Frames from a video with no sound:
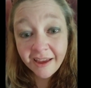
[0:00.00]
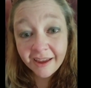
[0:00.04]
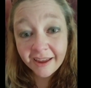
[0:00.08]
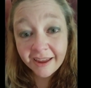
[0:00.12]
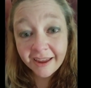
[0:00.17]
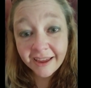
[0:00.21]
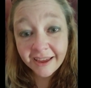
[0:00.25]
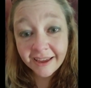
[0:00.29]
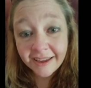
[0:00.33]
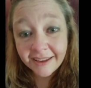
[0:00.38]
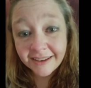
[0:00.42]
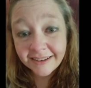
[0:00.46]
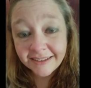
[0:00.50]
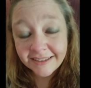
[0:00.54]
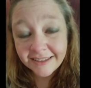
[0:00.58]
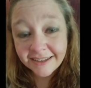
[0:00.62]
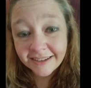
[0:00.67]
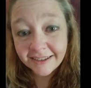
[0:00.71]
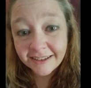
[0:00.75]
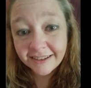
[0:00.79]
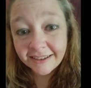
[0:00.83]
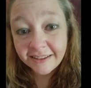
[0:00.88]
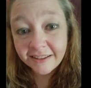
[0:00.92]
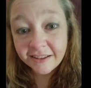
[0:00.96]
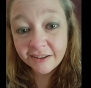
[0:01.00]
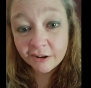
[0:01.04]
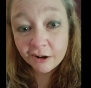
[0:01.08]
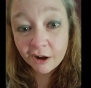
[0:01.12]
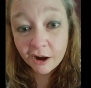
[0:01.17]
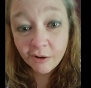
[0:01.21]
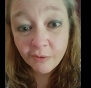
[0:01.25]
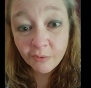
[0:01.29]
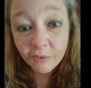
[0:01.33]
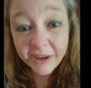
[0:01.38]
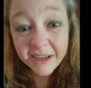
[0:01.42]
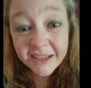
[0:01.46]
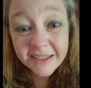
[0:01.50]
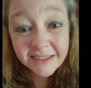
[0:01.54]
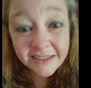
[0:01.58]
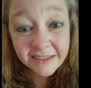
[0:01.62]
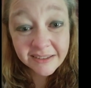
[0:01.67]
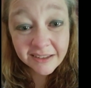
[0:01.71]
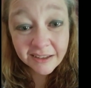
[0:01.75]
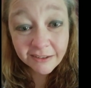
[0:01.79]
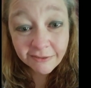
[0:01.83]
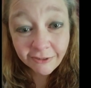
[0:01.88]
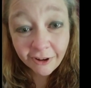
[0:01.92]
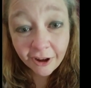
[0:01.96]
And there are
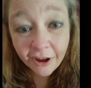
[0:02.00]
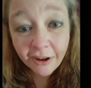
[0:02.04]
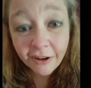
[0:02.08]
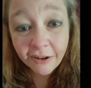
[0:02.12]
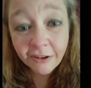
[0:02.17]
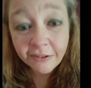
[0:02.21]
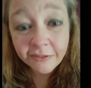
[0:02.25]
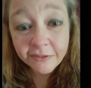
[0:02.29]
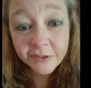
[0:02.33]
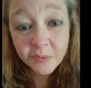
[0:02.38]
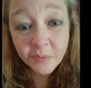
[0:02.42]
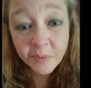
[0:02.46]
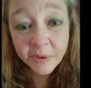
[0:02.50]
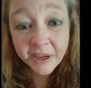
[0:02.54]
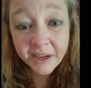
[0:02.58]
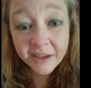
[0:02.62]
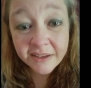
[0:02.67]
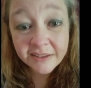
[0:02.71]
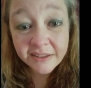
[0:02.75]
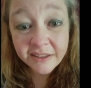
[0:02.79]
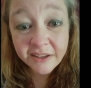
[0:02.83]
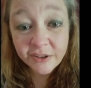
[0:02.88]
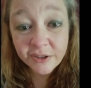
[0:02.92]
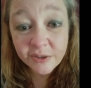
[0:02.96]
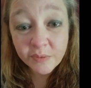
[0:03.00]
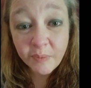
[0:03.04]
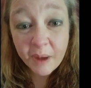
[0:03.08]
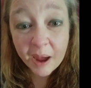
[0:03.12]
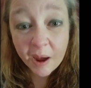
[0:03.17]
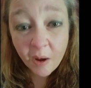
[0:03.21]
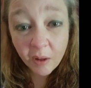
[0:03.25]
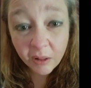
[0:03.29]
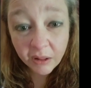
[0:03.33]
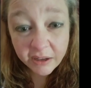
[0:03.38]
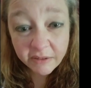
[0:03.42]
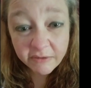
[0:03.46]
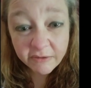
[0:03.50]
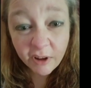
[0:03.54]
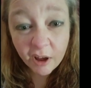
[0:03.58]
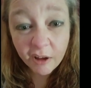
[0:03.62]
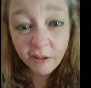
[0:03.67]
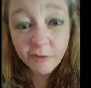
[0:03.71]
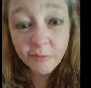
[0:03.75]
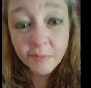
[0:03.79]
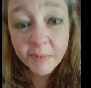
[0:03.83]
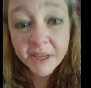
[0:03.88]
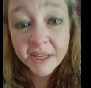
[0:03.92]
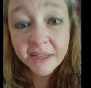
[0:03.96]
risks involved because there's bowel
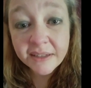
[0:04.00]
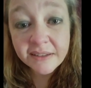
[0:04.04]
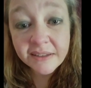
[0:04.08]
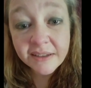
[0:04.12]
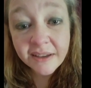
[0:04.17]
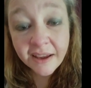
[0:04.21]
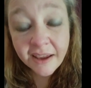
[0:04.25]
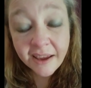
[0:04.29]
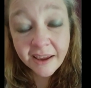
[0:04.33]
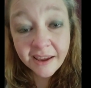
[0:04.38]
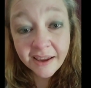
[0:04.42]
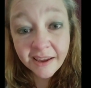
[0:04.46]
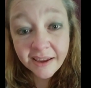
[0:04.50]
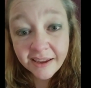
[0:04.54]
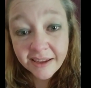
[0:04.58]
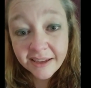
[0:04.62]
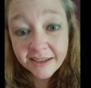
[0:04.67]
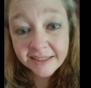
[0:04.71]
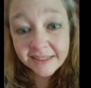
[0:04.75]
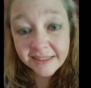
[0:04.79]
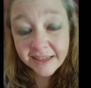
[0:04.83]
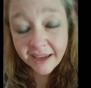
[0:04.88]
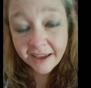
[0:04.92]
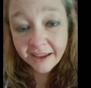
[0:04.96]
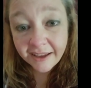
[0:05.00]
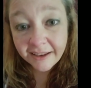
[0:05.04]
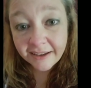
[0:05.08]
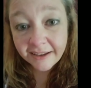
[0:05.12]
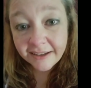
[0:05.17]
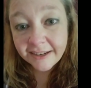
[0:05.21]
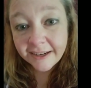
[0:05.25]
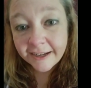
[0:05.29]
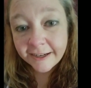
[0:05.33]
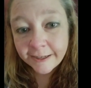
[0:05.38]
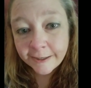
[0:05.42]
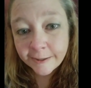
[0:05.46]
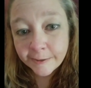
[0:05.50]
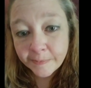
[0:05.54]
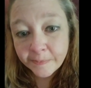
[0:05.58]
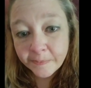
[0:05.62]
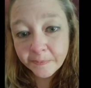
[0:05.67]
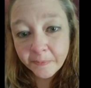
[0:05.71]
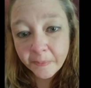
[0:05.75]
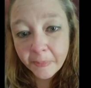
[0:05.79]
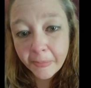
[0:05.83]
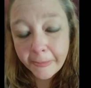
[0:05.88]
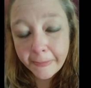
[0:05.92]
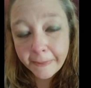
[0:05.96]
involvement. He said,
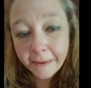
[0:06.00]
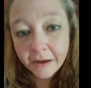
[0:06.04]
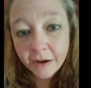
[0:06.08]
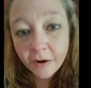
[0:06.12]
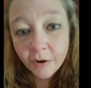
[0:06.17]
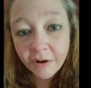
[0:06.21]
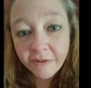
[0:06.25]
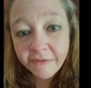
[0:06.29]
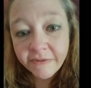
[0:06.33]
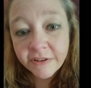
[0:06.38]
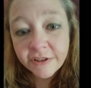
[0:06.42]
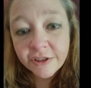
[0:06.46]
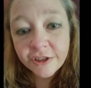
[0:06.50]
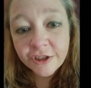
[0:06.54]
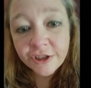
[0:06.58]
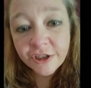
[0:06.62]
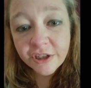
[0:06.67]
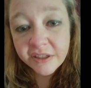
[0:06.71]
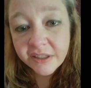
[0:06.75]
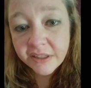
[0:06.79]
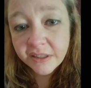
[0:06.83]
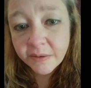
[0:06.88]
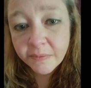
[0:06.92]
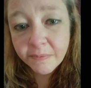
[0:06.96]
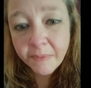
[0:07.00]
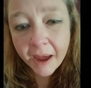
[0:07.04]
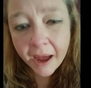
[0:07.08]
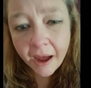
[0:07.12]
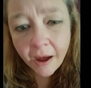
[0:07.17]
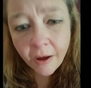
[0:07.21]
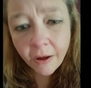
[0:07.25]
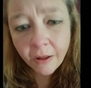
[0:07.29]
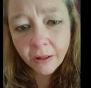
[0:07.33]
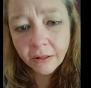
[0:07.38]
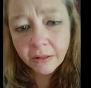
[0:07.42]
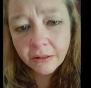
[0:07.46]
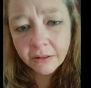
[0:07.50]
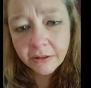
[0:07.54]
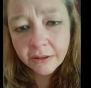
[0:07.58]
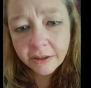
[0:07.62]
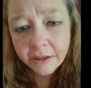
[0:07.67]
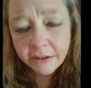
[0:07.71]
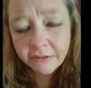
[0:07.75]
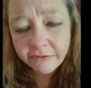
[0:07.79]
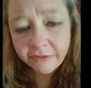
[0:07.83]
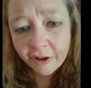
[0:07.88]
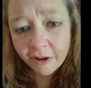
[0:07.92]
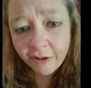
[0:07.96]
if it's just the bowel
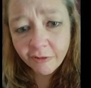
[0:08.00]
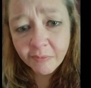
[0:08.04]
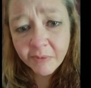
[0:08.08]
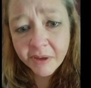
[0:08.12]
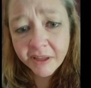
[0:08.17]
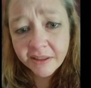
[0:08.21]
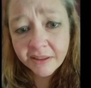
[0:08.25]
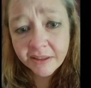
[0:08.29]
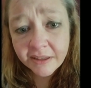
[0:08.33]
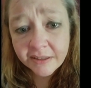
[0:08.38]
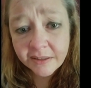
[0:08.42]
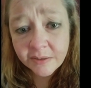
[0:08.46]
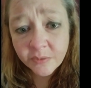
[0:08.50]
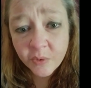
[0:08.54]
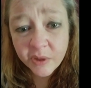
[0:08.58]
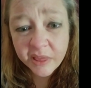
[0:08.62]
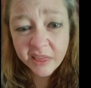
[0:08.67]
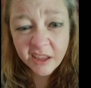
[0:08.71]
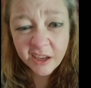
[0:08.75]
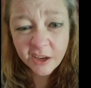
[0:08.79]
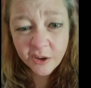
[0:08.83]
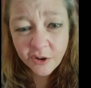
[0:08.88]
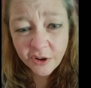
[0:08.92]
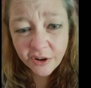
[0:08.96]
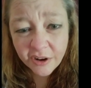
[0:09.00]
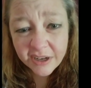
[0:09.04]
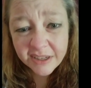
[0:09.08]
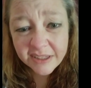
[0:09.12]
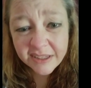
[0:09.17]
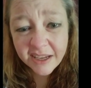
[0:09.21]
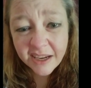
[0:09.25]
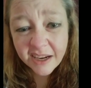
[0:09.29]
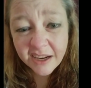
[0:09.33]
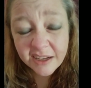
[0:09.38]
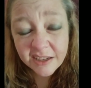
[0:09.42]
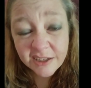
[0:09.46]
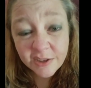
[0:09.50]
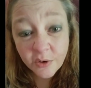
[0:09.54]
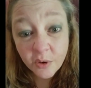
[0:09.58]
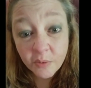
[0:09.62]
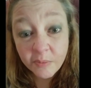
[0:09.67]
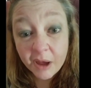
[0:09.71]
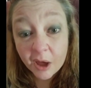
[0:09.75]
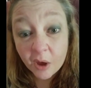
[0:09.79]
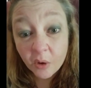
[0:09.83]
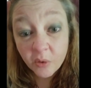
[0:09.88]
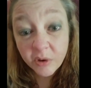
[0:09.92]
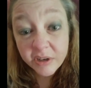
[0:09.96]
involvement that's with the uterus, he can do a
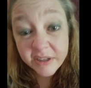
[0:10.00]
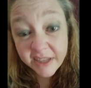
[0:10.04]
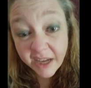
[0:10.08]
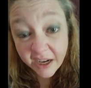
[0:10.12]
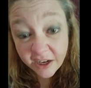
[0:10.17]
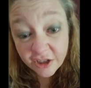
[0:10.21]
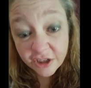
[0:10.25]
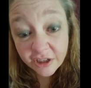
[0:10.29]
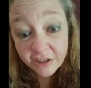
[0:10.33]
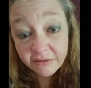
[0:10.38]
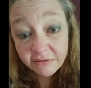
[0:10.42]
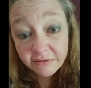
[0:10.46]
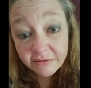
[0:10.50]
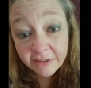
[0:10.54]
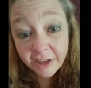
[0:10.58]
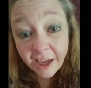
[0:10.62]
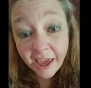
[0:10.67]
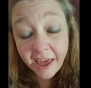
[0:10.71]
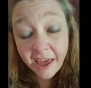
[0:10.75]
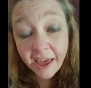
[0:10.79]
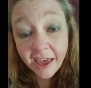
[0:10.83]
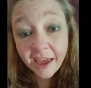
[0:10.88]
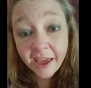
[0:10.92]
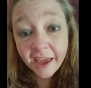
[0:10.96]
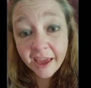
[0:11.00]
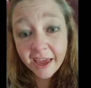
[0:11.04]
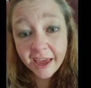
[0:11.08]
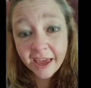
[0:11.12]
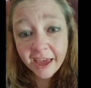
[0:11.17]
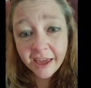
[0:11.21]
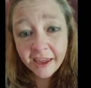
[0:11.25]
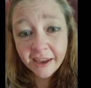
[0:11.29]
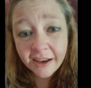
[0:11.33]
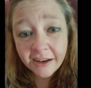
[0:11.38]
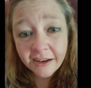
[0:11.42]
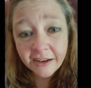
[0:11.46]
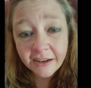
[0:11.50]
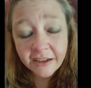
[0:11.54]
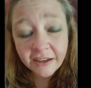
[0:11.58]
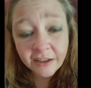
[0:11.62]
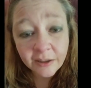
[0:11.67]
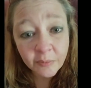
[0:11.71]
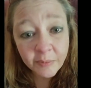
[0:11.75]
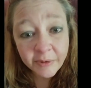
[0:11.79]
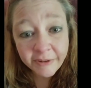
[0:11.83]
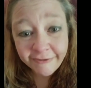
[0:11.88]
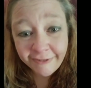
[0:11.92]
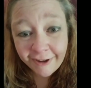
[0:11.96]
bowel resection and
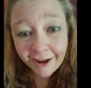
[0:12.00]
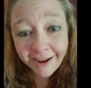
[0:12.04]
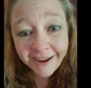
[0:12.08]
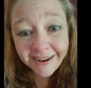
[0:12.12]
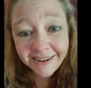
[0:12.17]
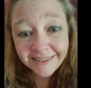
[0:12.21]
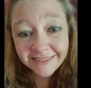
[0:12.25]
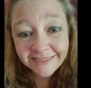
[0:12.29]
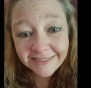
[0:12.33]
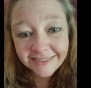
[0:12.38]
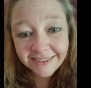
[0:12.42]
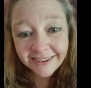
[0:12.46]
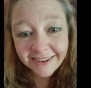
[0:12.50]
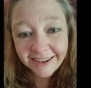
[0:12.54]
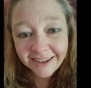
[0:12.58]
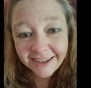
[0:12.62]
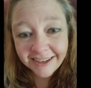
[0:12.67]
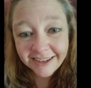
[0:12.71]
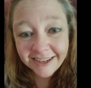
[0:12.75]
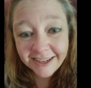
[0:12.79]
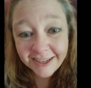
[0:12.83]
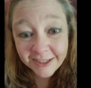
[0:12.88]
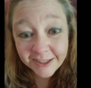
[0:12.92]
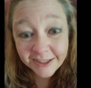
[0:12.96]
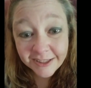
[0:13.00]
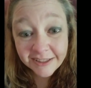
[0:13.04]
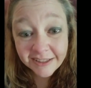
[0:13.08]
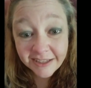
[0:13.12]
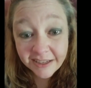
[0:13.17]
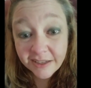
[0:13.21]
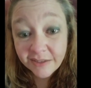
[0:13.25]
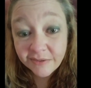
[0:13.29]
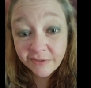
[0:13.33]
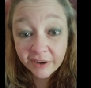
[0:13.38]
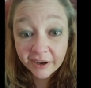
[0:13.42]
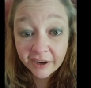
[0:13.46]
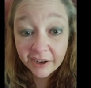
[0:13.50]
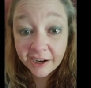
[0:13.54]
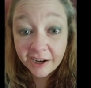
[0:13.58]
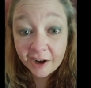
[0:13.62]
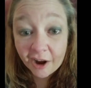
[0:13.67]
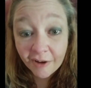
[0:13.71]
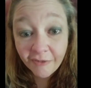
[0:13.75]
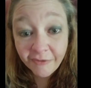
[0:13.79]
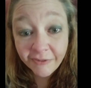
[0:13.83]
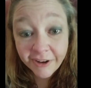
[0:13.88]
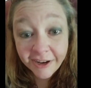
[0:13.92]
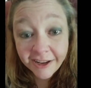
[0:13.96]
it'll be fine. And he's very
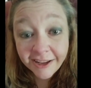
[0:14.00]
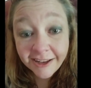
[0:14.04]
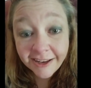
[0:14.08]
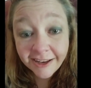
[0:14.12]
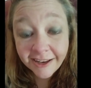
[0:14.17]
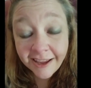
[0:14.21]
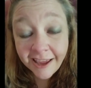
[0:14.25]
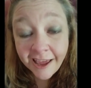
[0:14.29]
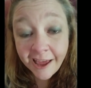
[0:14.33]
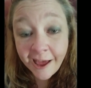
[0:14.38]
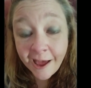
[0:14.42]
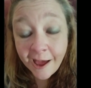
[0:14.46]
confident.